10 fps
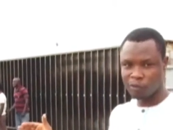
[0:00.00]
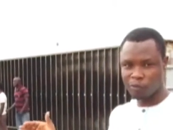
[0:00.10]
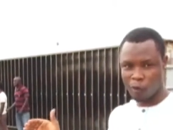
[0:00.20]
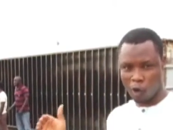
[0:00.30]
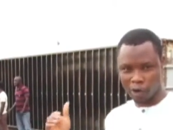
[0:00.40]

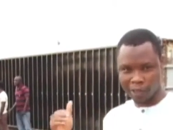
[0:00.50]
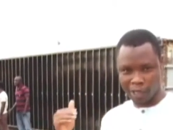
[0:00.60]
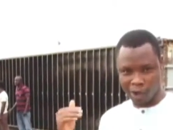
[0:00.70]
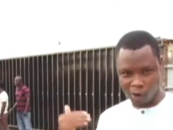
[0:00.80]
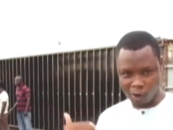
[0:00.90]
for
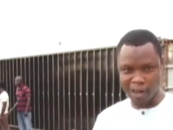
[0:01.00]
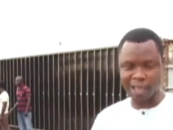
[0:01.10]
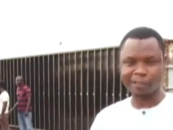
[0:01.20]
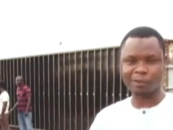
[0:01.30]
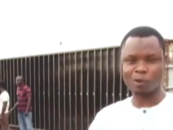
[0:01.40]
the
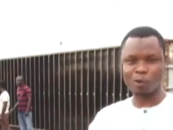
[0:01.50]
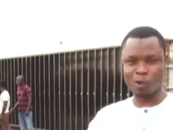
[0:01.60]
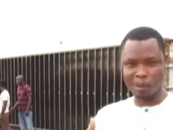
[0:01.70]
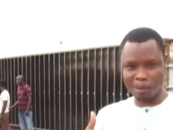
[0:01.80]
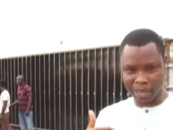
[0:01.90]
owners
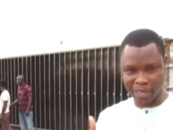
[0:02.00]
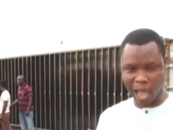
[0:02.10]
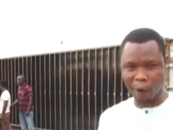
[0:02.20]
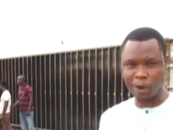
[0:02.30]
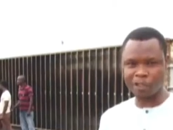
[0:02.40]
to make
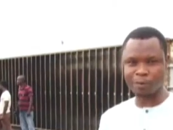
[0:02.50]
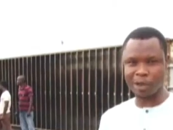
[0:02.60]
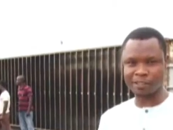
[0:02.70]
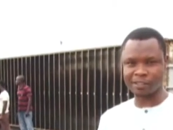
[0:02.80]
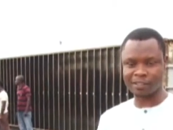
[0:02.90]

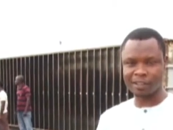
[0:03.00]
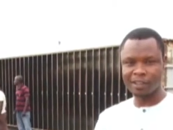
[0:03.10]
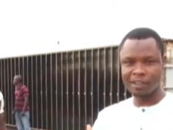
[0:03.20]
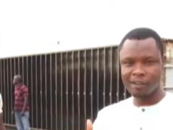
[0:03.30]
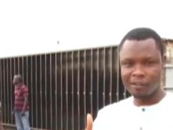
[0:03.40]
arrangements
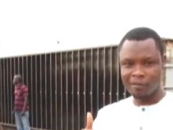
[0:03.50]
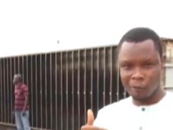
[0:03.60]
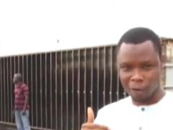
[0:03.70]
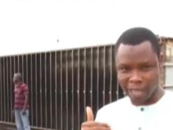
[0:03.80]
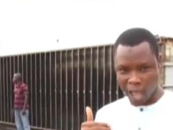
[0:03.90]

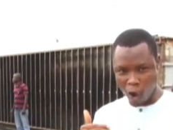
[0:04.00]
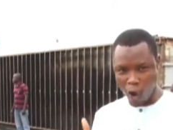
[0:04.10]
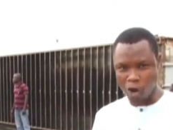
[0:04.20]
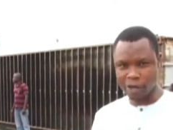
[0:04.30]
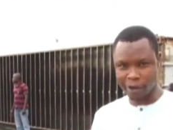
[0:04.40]
for their
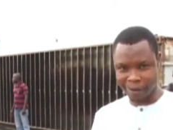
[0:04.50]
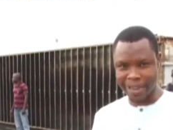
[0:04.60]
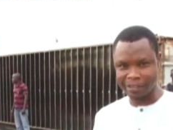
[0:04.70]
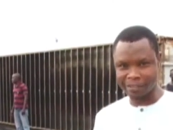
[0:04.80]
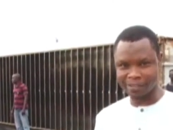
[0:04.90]
own
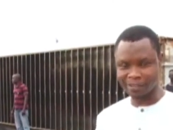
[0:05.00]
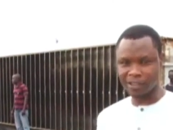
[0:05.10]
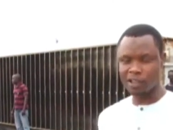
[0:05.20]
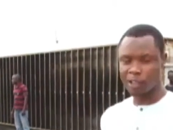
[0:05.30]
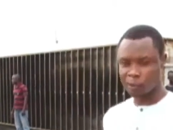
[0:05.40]

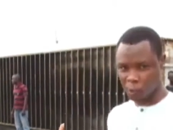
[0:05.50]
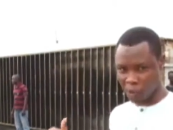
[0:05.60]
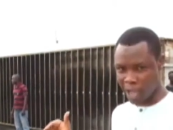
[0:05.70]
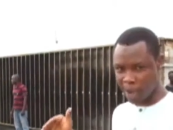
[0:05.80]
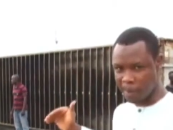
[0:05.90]
cranes to
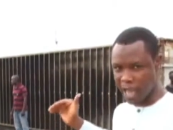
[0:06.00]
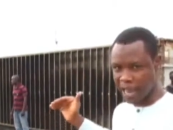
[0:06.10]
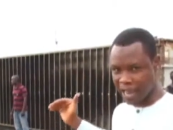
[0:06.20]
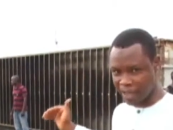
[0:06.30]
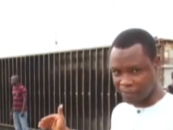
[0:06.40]
come
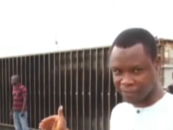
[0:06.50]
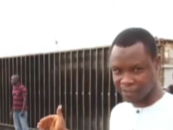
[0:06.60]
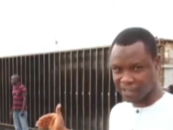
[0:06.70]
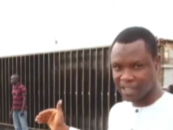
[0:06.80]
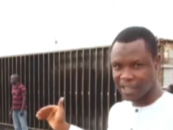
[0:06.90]
and
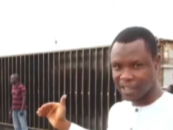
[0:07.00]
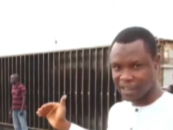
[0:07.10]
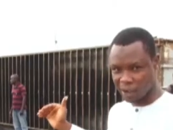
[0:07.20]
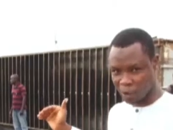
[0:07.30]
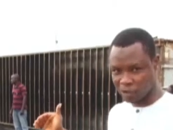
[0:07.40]
lift
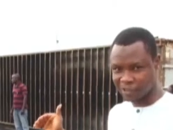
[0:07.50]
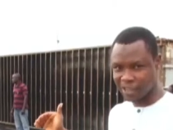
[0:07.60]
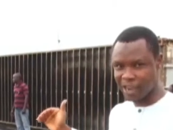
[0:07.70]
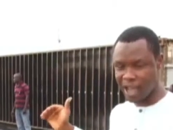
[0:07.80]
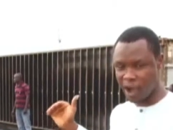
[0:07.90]
the
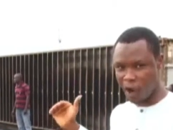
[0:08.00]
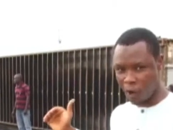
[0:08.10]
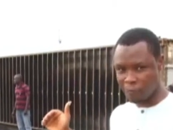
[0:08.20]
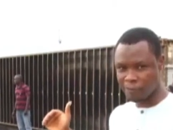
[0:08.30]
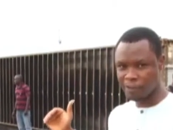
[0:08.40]
container
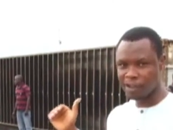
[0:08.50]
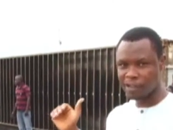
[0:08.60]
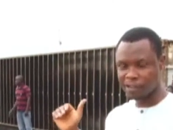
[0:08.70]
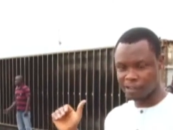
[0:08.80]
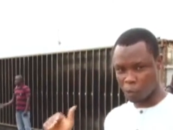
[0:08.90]
off
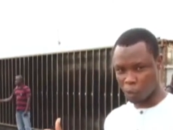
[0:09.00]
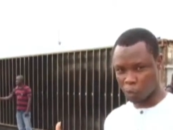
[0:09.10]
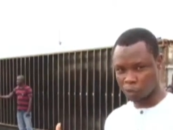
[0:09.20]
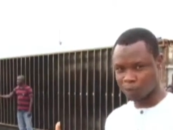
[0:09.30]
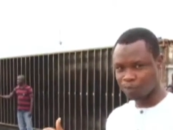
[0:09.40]
the
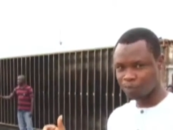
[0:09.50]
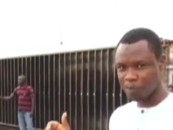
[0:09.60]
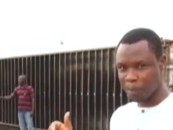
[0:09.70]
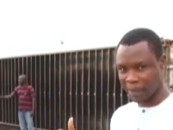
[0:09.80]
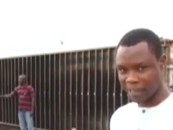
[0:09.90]
road.
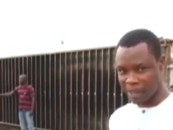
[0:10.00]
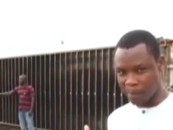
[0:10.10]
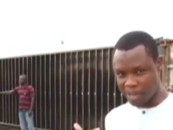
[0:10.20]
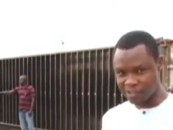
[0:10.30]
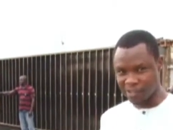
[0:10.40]
But in the
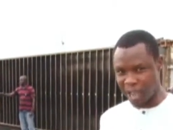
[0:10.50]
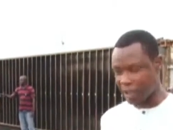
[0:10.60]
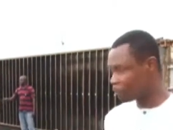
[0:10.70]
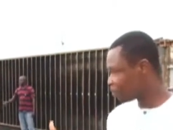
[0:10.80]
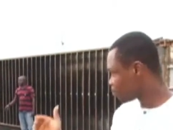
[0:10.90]

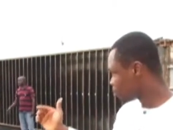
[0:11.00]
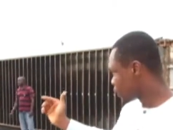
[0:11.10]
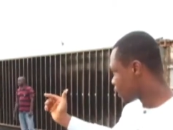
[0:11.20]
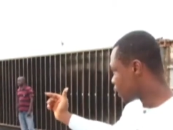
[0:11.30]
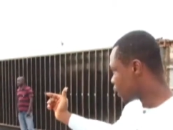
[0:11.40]
meantime,
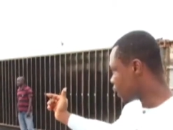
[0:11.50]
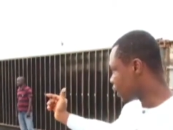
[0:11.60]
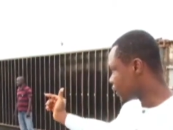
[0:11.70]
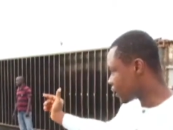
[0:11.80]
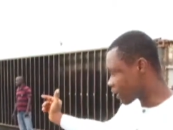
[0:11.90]

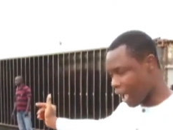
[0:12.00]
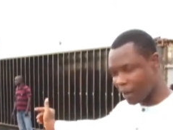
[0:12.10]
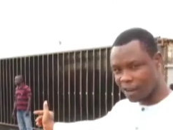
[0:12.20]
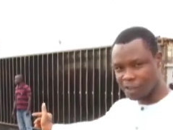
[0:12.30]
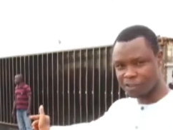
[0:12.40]
uh, the
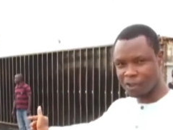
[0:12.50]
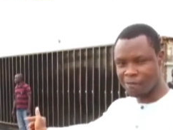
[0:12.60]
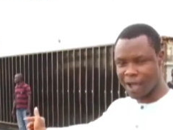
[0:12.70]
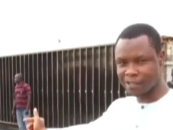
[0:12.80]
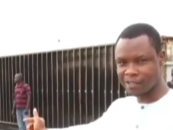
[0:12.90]
Ghana National
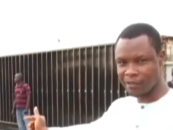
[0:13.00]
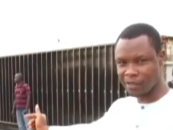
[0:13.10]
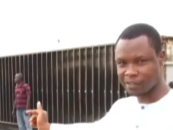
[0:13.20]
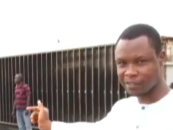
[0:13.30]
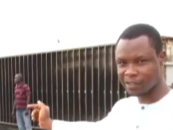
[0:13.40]
Fire
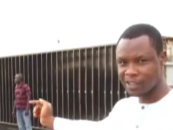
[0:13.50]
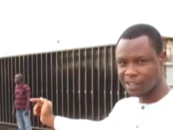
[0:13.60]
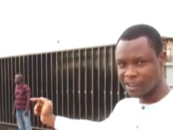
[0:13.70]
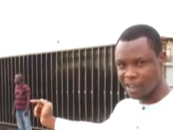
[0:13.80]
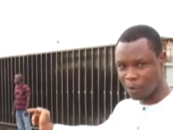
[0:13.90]
Service,
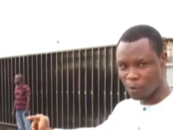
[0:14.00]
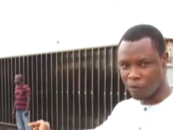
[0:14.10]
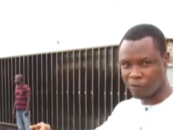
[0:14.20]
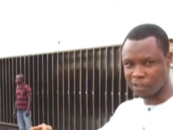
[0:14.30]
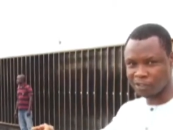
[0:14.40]

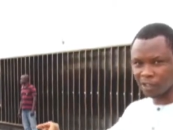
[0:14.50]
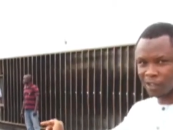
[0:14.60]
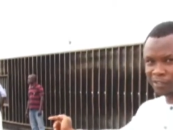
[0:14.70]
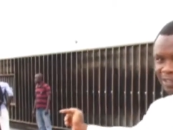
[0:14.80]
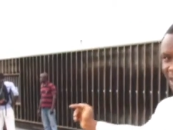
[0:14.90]
NADMO
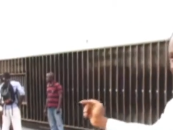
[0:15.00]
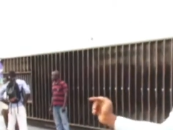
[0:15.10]
officials,